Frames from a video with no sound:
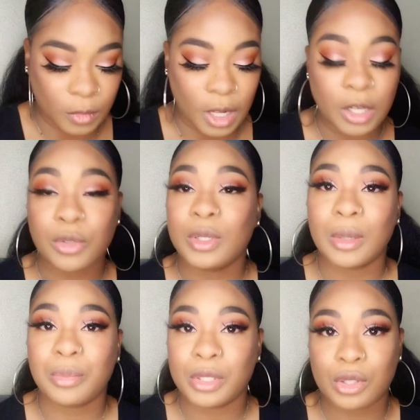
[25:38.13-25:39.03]
And I do
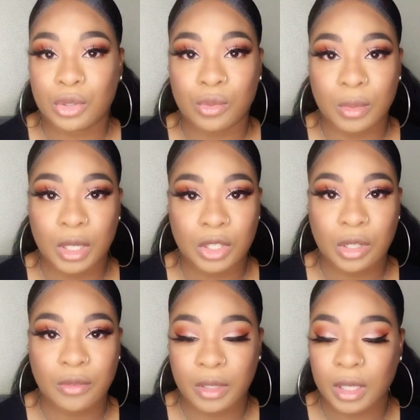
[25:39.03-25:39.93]
not put too much
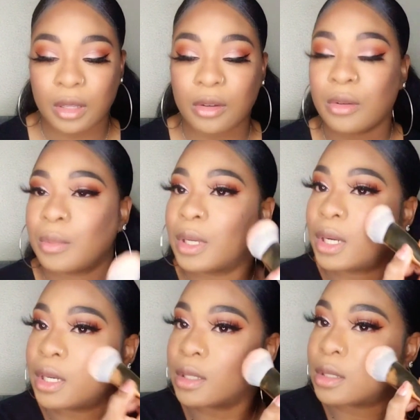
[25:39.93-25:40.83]
of it either
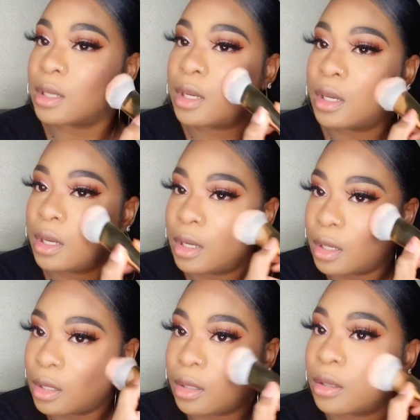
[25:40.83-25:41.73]
because,
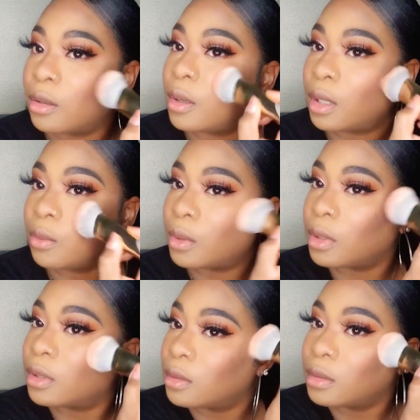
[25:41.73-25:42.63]
you know, I don't
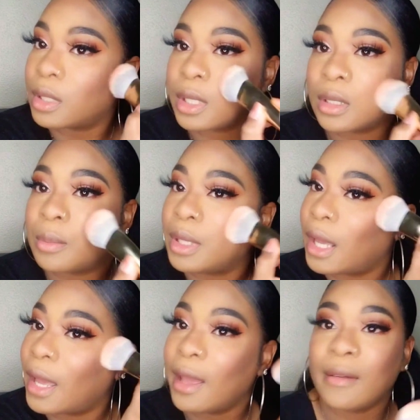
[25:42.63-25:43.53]
want it to be
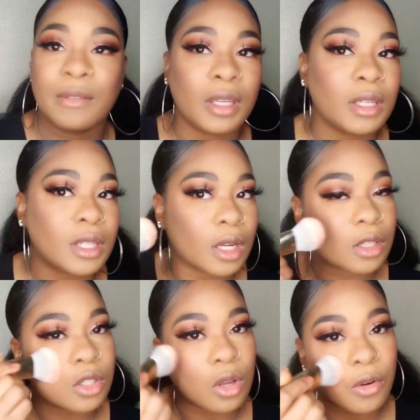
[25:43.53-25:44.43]
heavy. It's like a
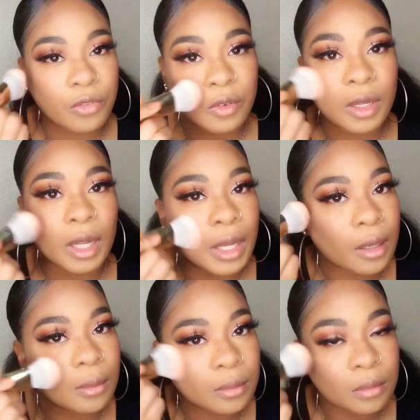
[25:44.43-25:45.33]
soft
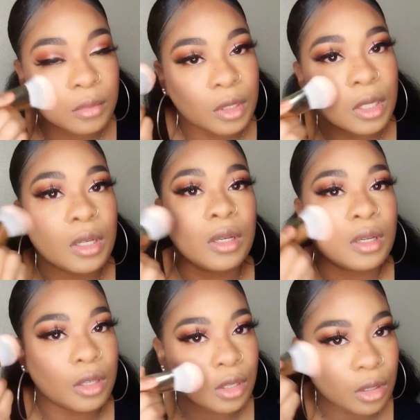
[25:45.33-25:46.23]
glam,
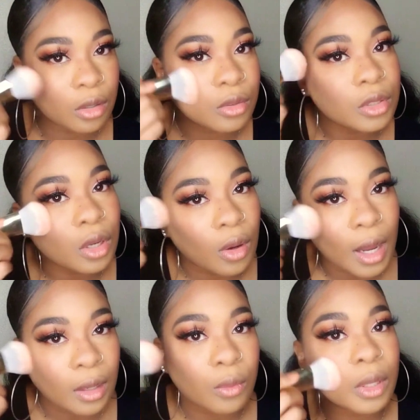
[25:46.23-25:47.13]
you know, so
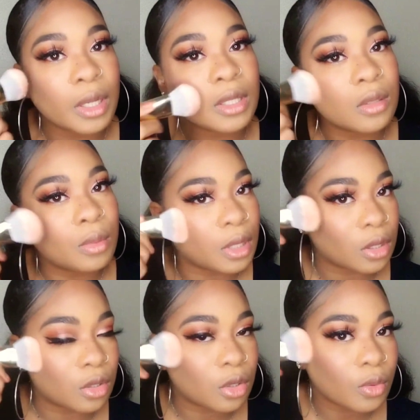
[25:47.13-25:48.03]
I don't want it to be
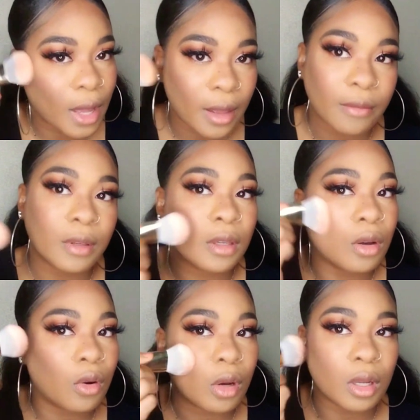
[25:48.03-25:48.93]
too
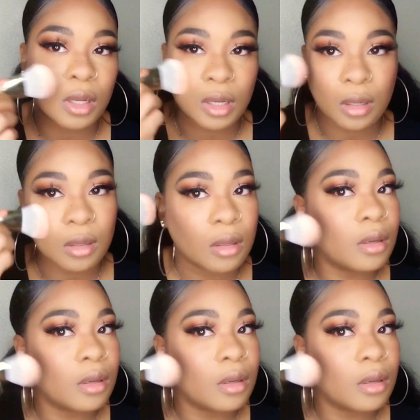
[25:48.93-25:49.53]
heavy on